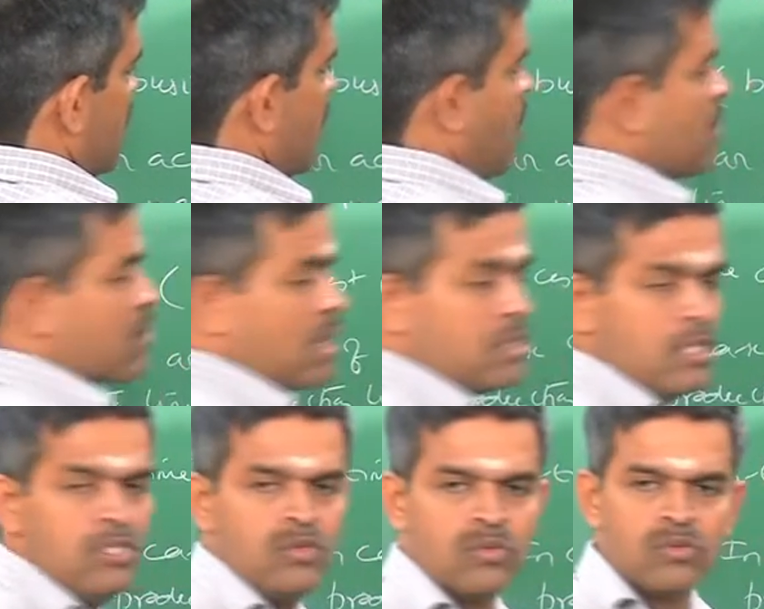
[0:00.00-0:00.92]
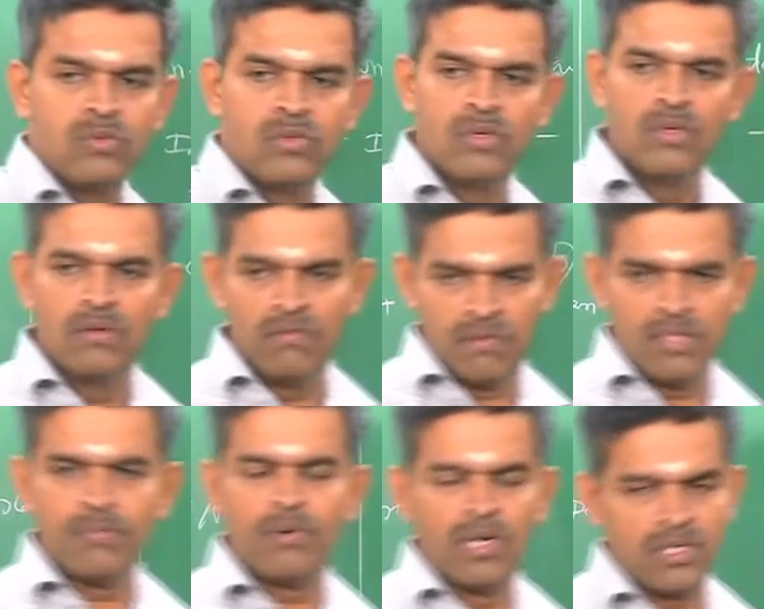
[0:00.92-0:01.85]
cannot continue with
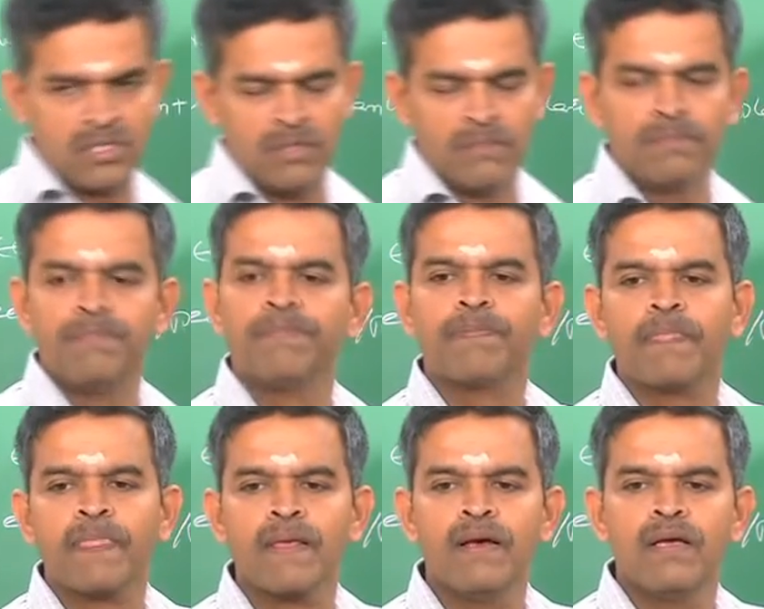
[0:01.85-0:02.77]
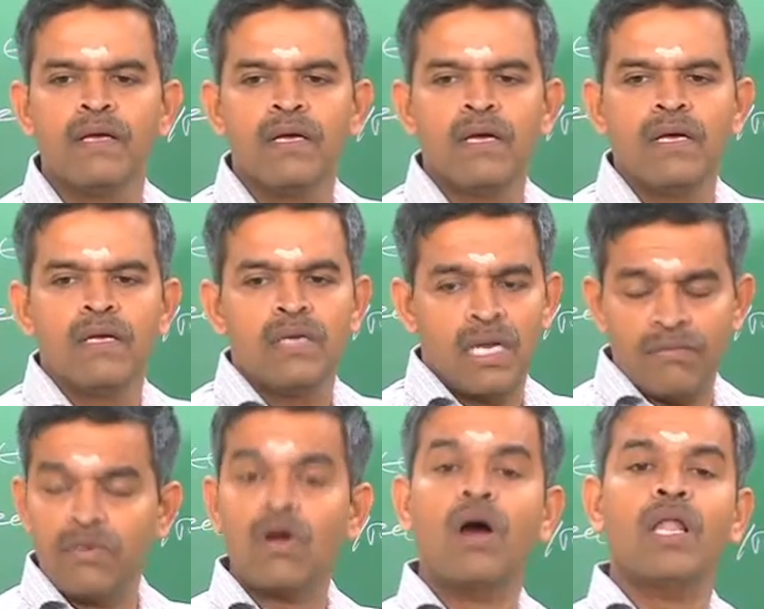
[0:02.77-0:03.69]
the production. And
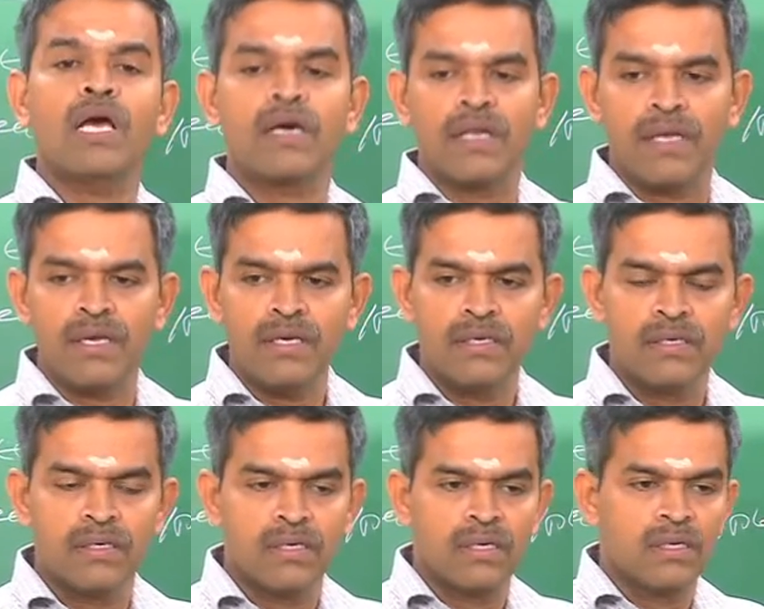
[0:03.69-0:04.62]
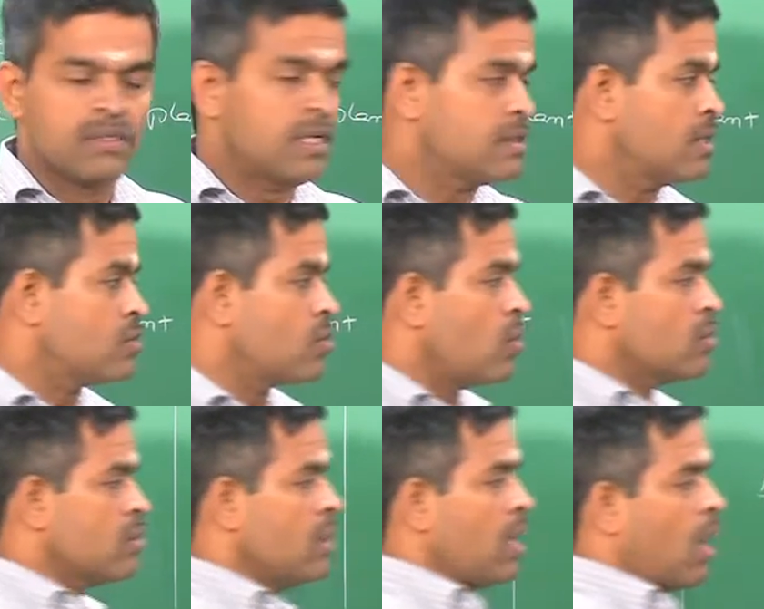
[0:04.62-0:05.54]
we all agree that the
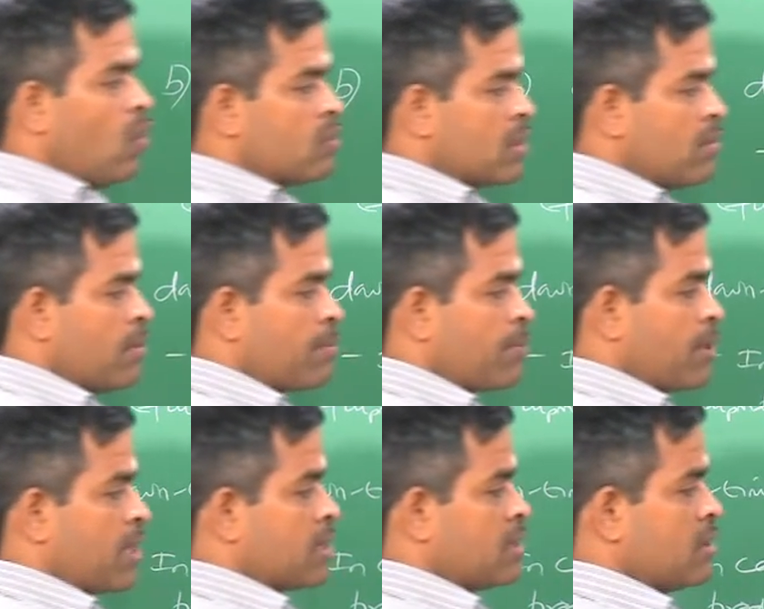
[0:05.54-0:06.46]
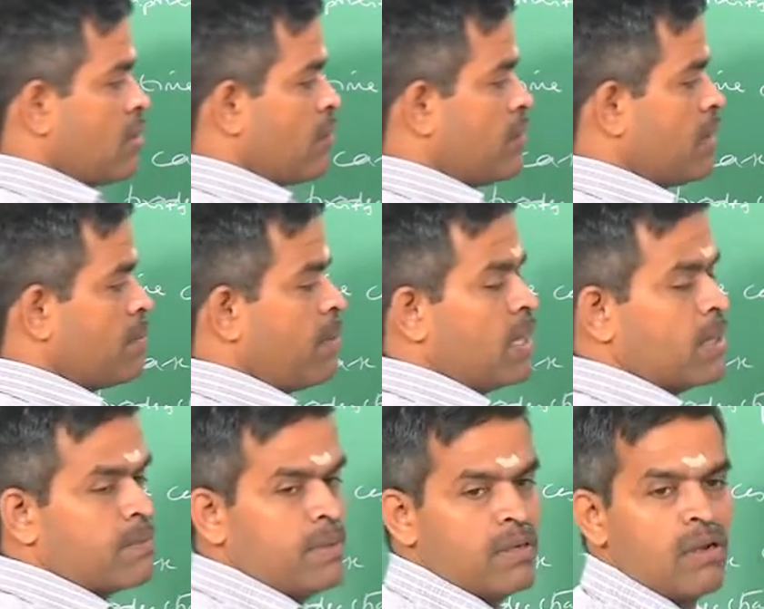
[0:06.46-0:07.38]
total outcome of production of the
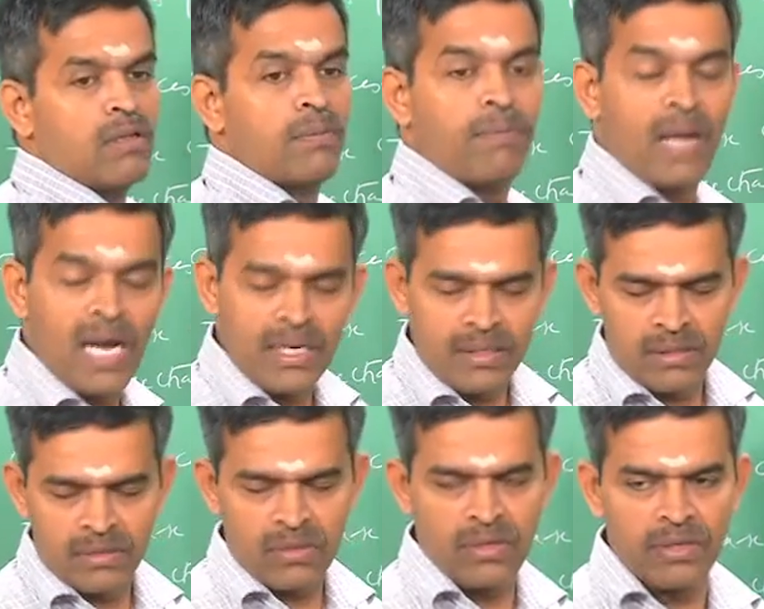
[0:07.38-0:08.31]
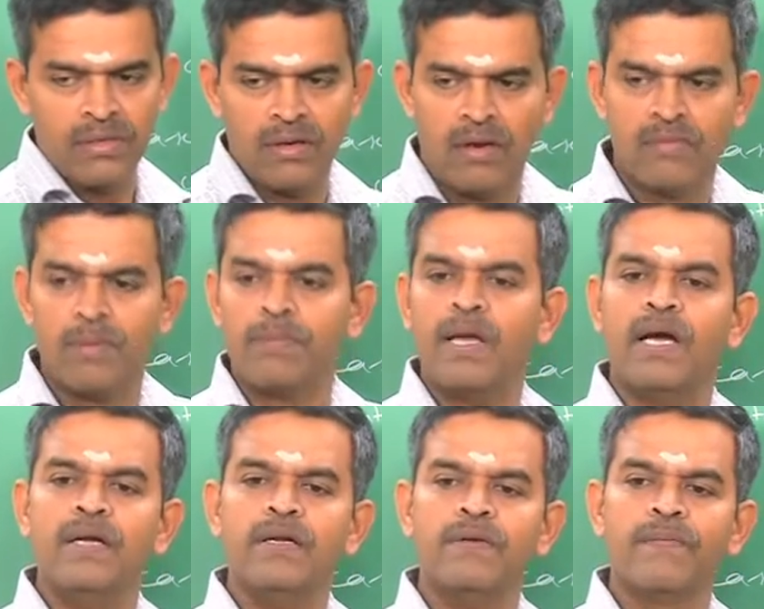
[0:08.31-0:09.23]
department or the plant sorry of the
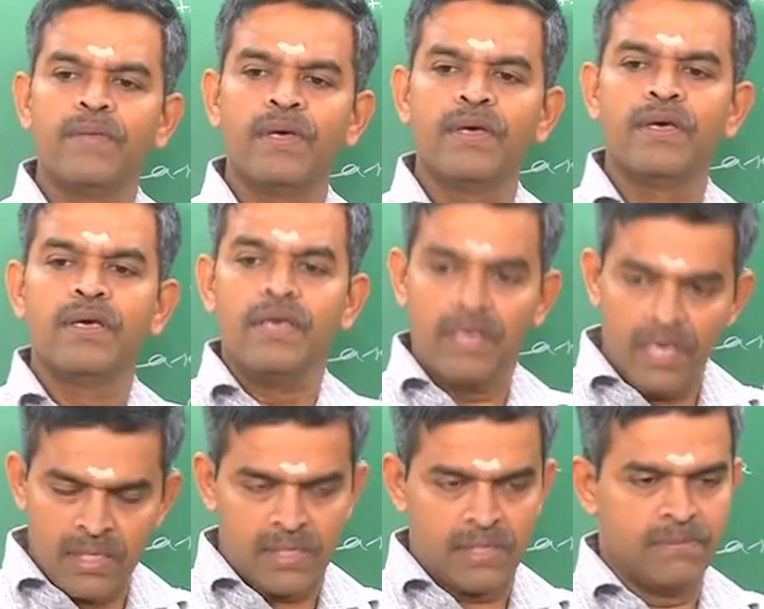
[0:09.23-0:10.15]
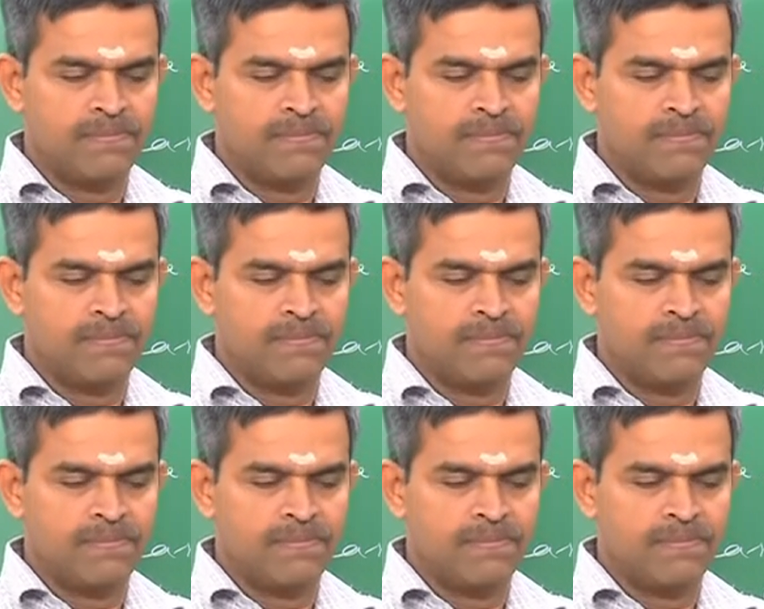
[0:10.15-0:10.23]
plant is